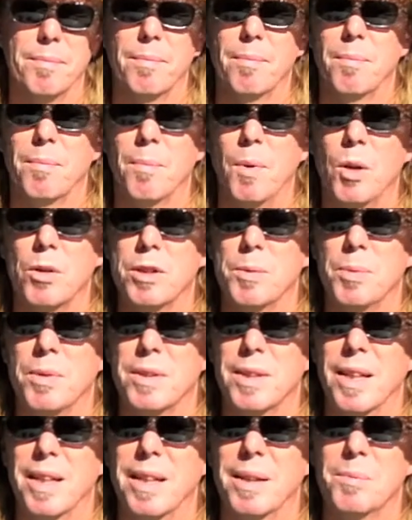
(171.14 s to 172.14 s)
multiple
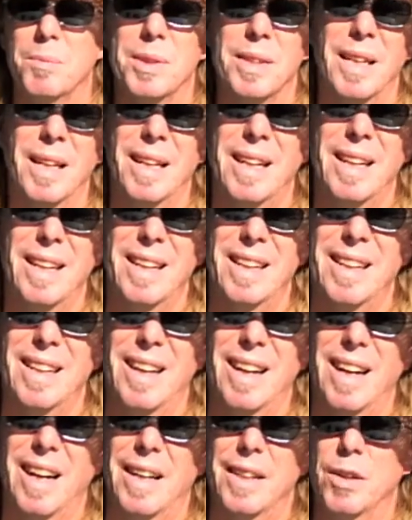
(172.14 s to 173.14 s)
times.
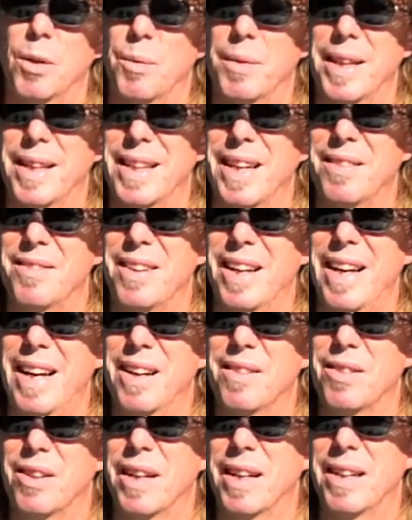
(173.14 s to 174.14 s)
I don't think I've
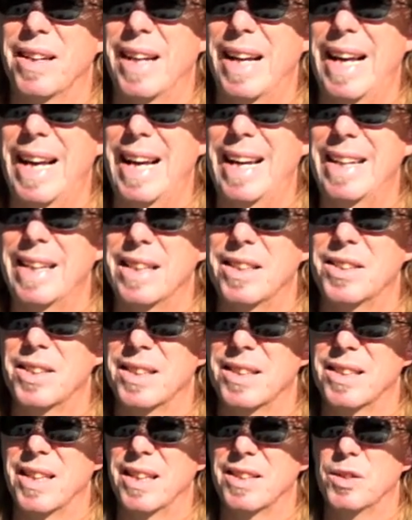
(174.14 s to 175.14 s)
ever had any
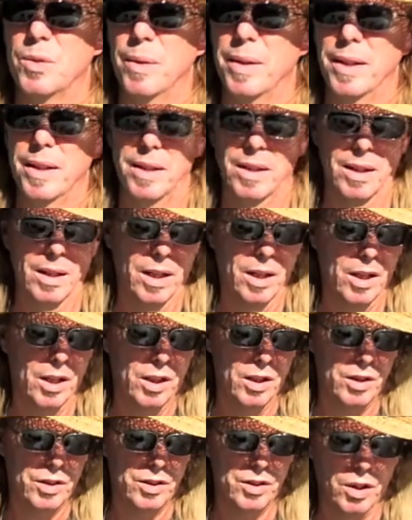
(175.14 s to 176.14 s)
success with it.
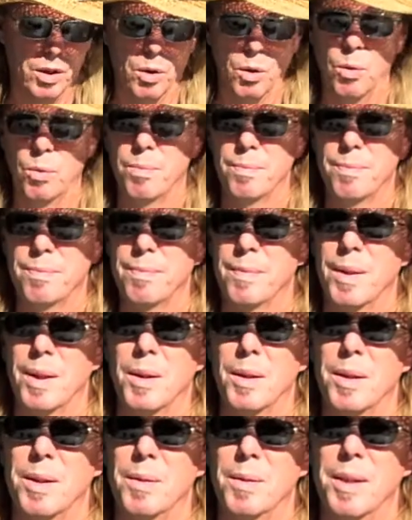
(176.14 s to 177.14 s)
So
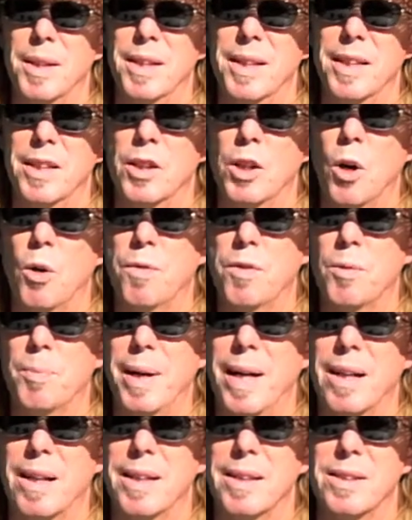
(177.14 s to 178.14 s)
the gopher
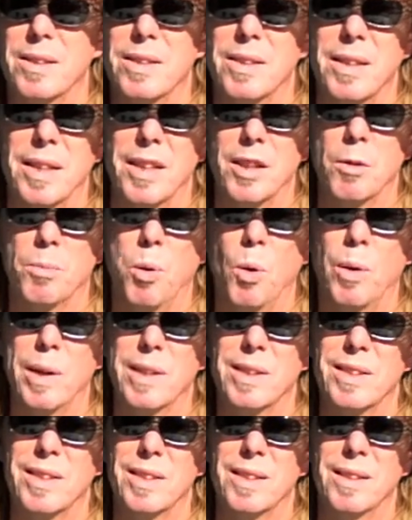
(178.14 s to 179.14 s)
pellets and the
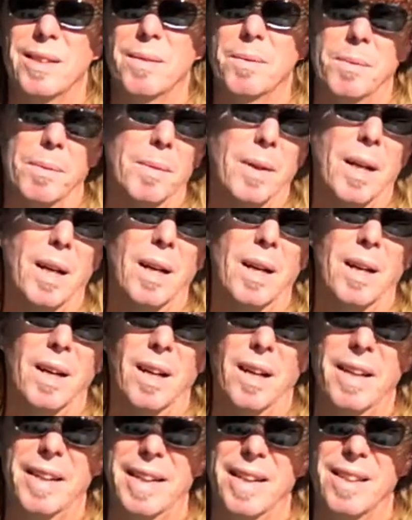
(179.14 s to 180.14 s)
poison,
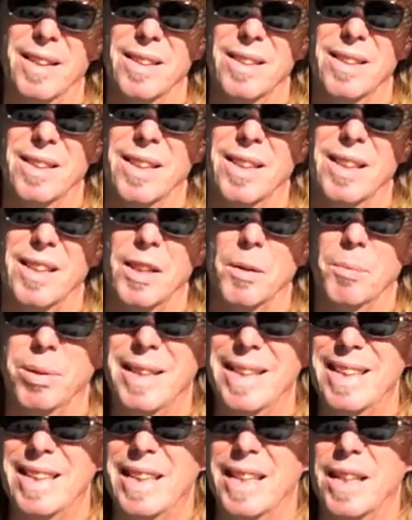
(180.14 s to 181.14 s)
again, completely